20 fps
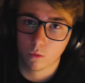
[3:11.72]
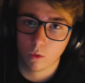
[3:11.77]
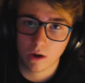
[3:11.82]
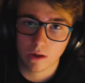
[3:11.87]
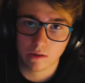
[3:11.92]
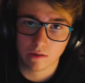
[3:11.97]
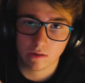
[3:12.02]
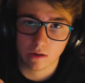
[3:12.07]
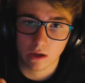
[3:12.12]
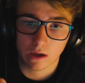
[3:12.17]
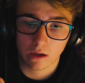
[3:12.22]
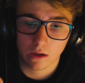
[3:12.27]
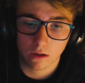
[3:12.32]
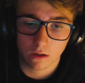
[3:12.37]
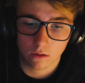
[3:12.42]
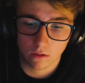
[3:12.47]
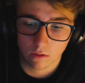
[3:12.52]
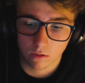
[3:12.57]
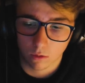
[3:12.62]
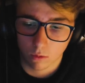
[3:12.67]
Wednesday,
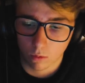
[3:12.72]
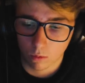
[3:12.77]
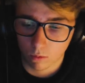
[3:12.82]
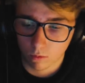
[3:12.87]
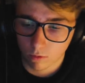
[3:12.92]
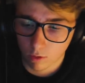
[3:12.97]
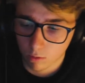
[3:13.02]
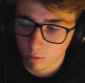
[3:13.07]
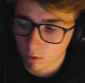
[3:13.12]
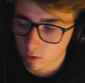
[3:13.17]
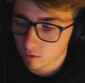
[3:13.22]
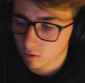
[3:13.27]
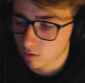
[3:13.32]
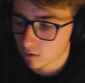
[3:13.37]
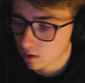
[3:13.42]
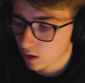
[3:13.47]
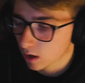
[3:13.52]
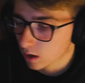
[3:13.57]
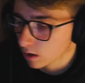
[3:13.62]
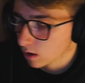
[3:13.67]
so we'll film it on
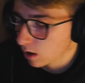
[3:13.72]
Tuesday,